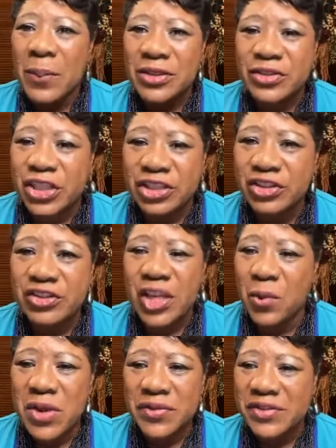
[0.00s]
the
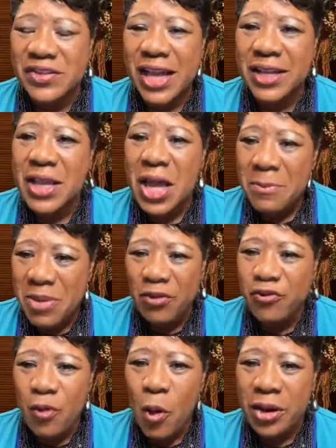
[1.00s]
petitions that we've set
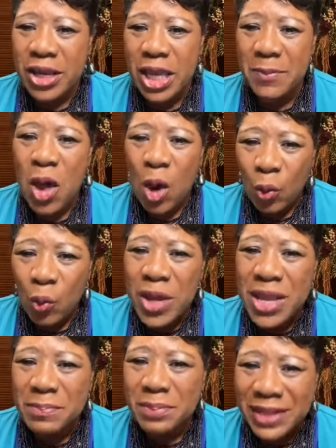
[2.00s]
before him.
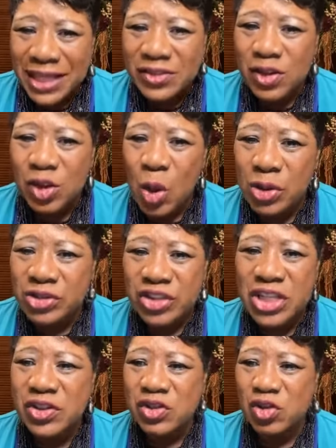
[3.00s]
We bless the
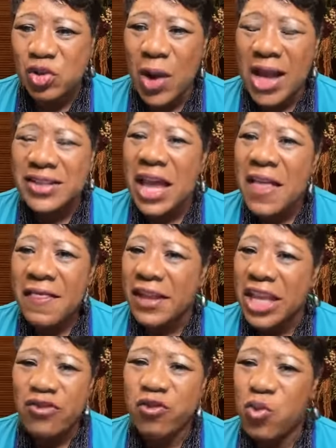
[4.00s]
Lord Jesus Christ
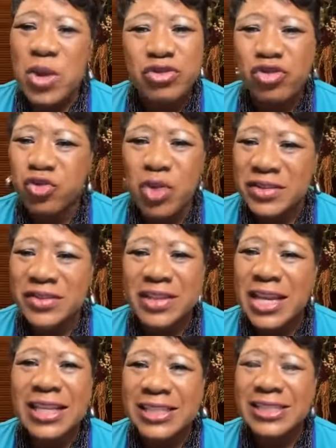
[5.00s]
that if we
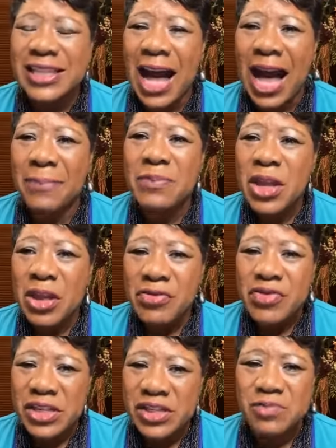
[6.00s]
trust in God
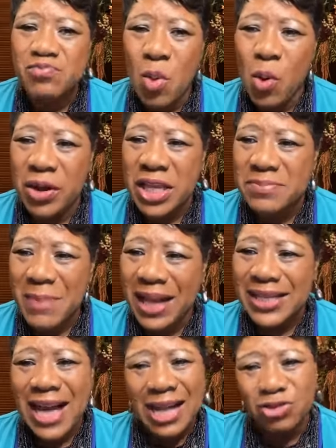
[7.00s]
this morning,
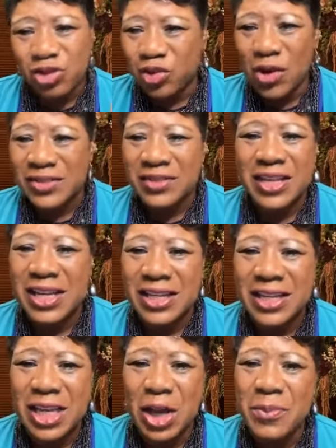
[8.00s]
my God, trust
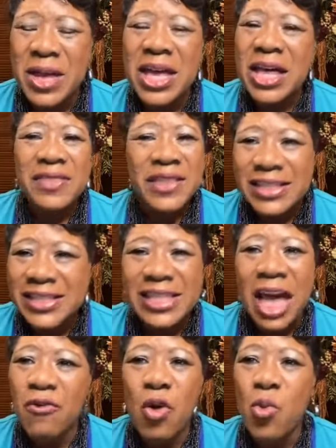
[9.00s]
in him the
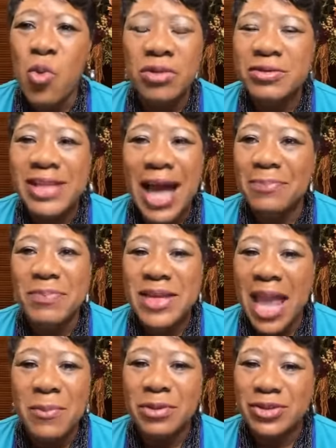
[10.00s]
devil will
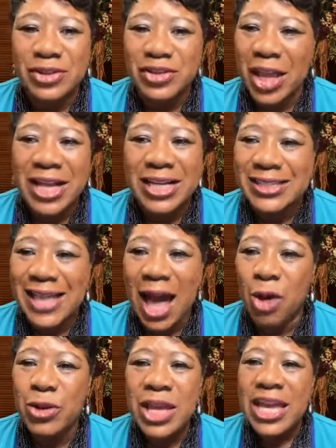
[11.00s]
not be able to take
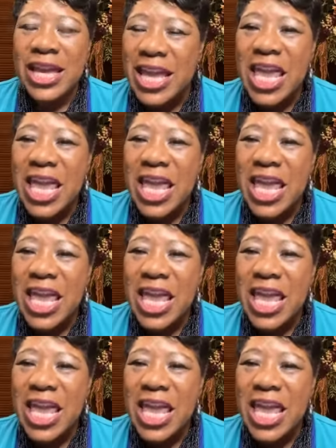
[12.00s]
us out.